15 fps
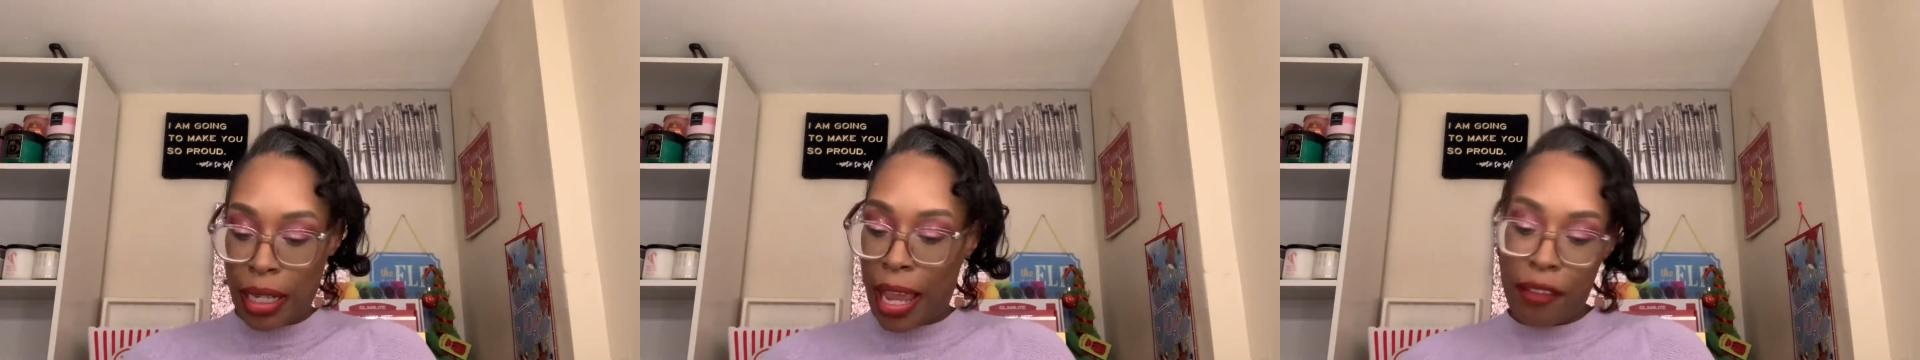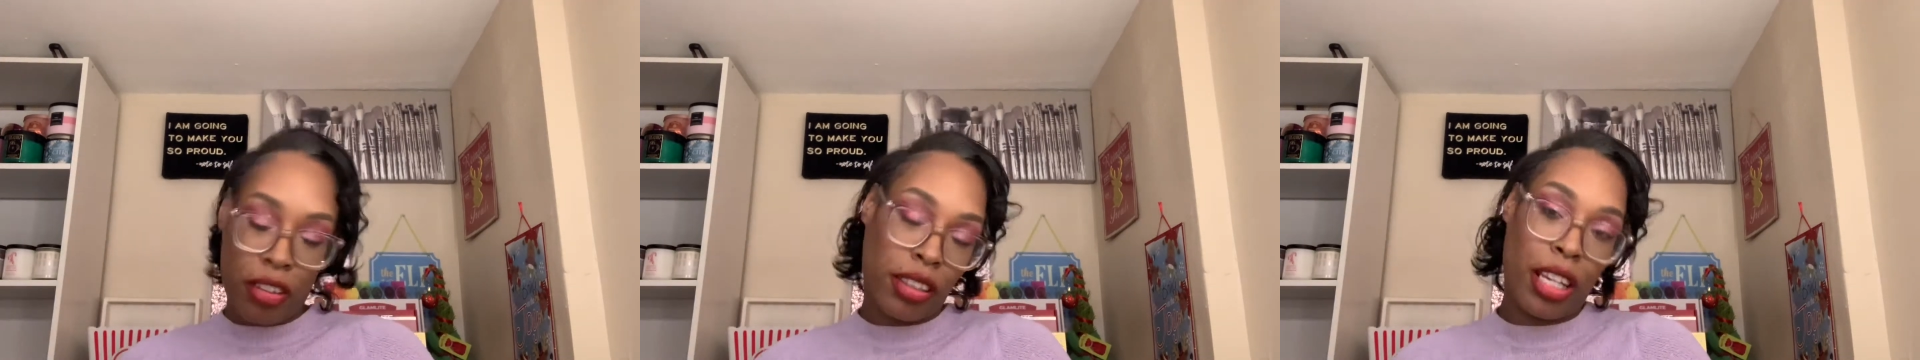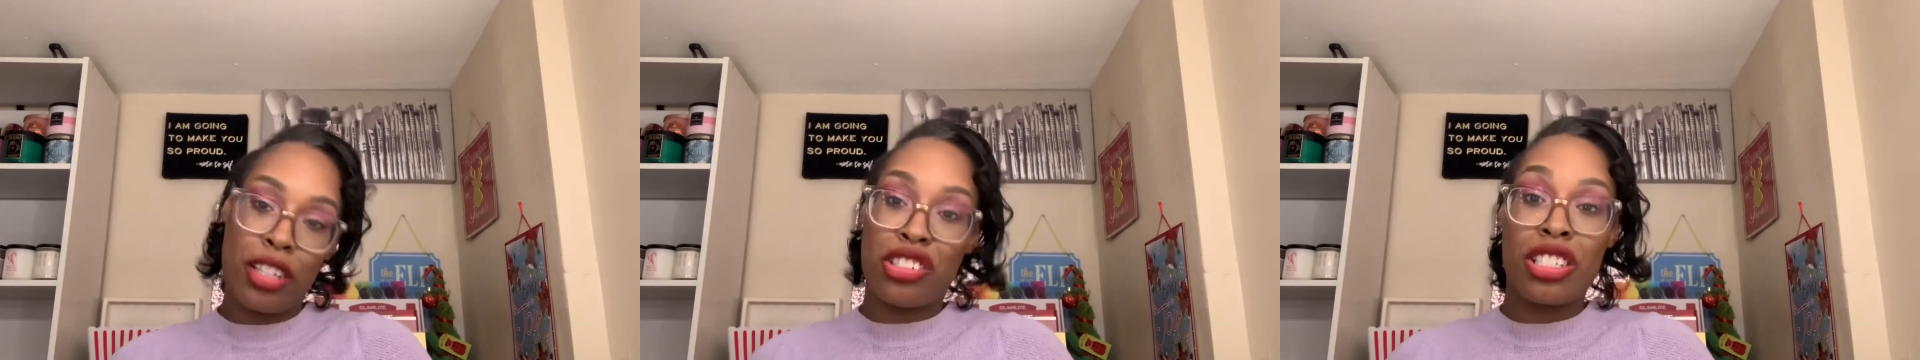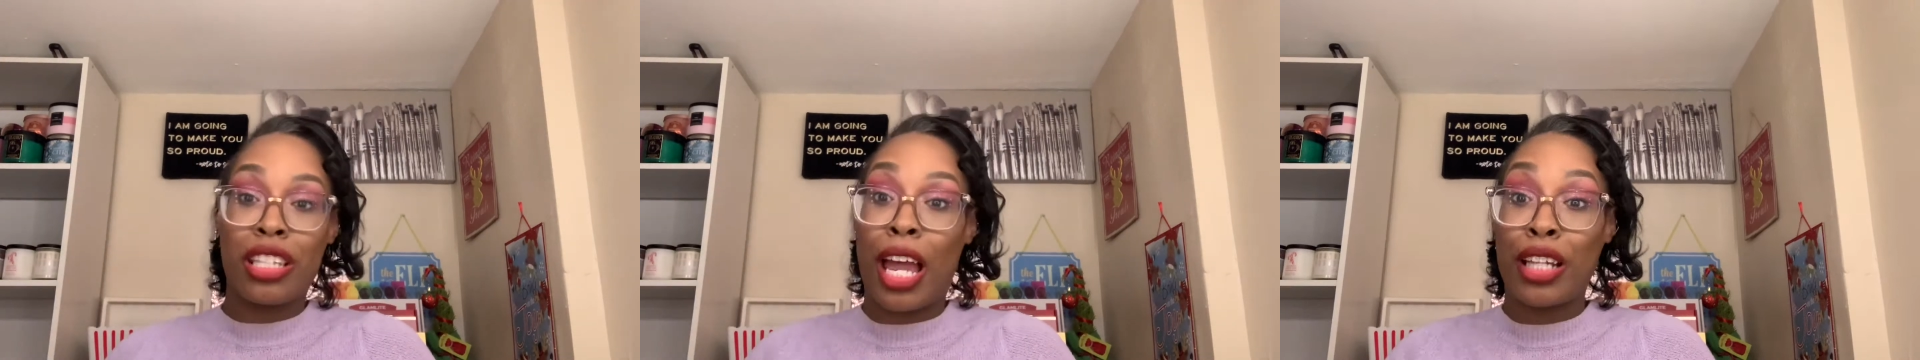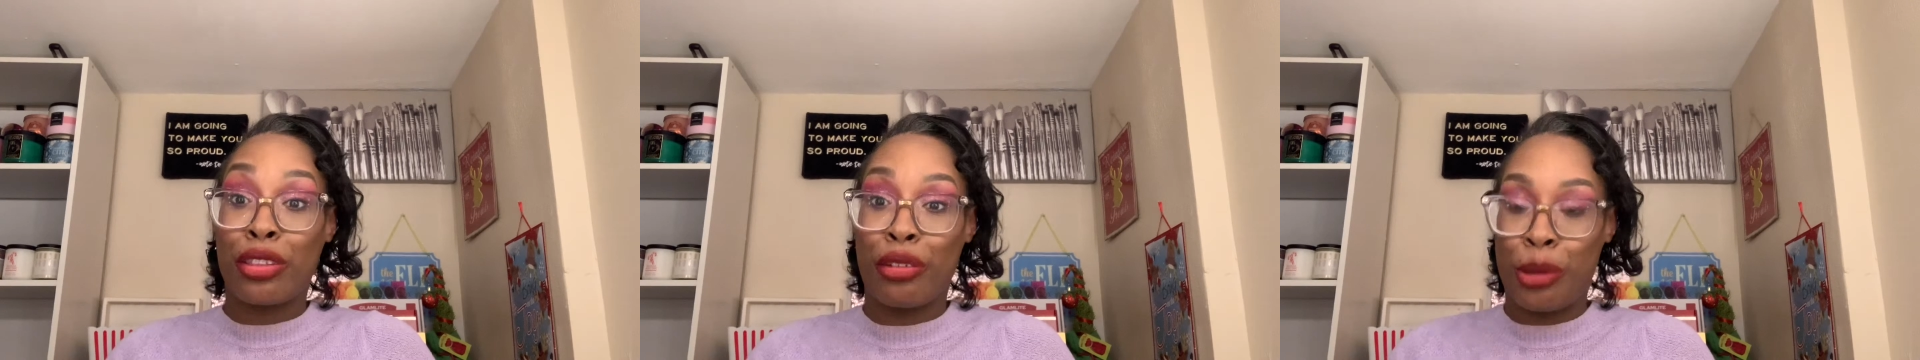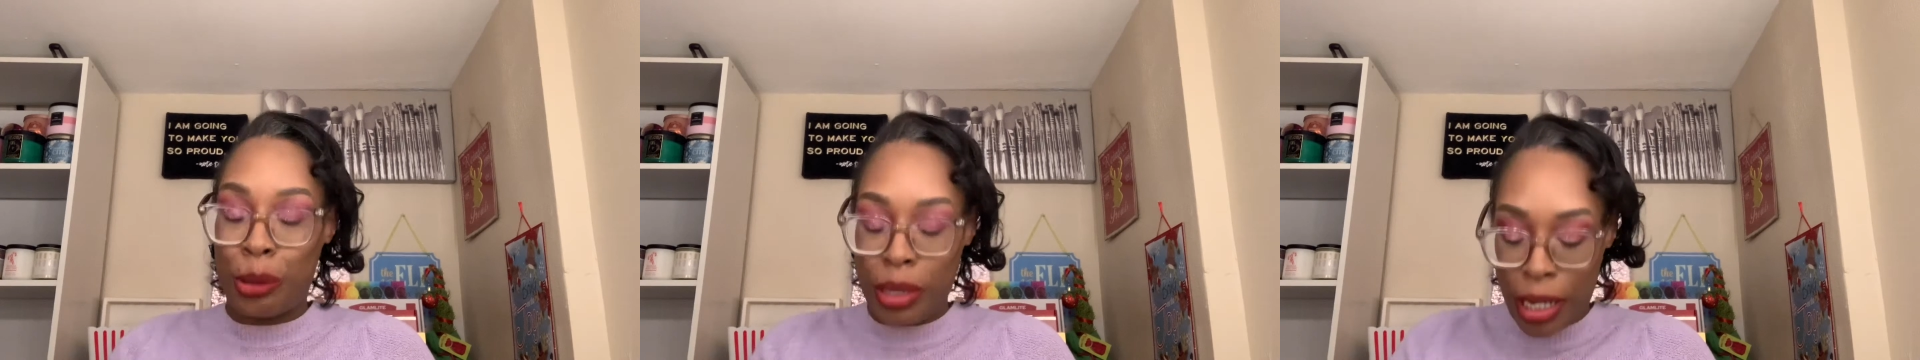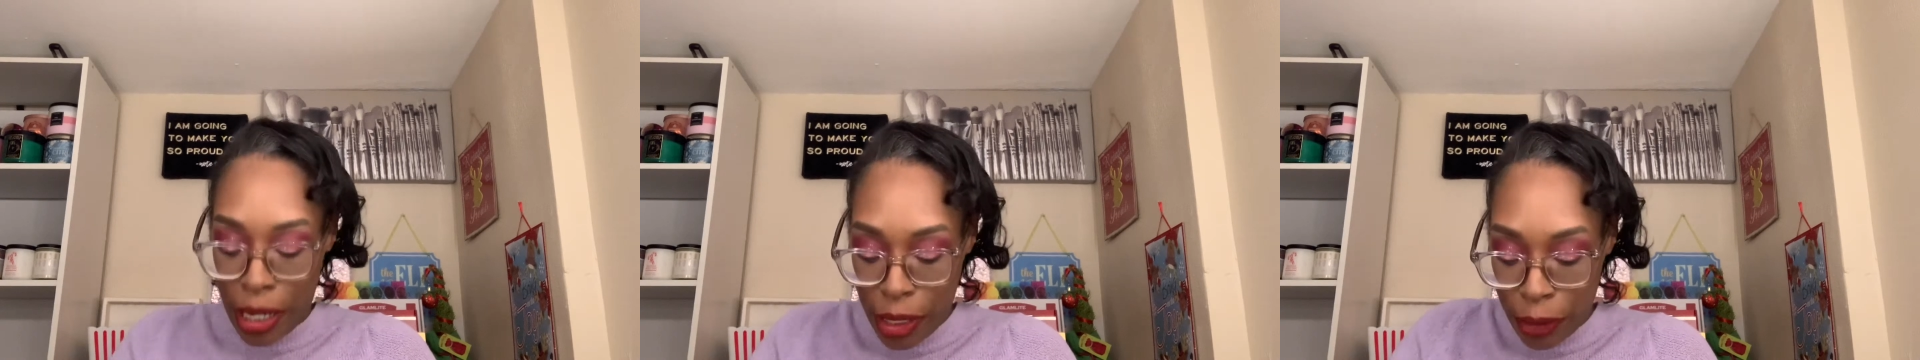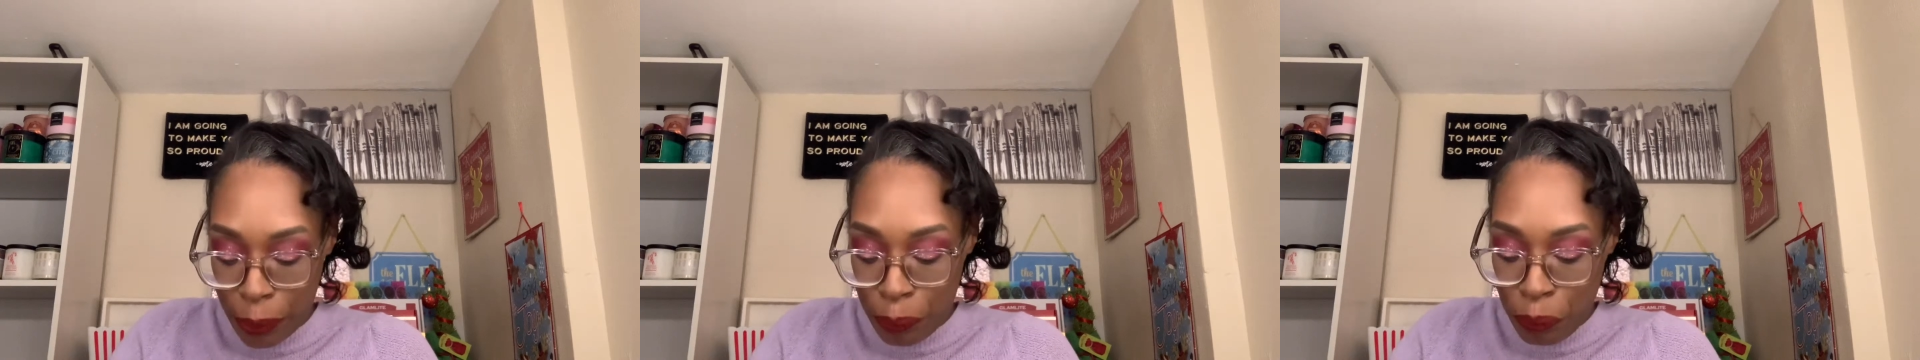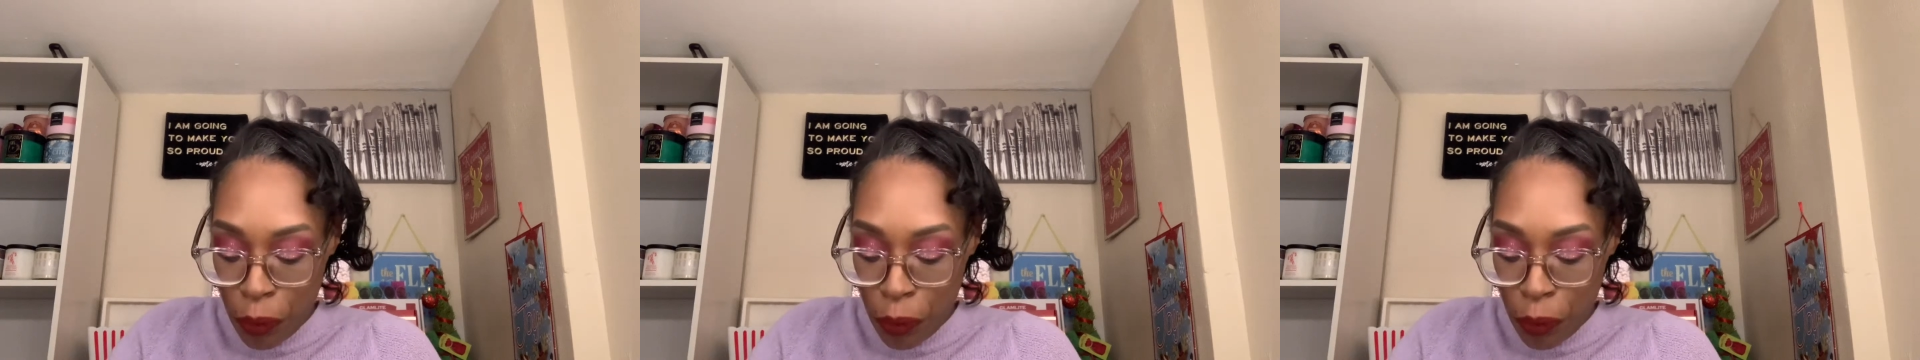Everything just got thrown in.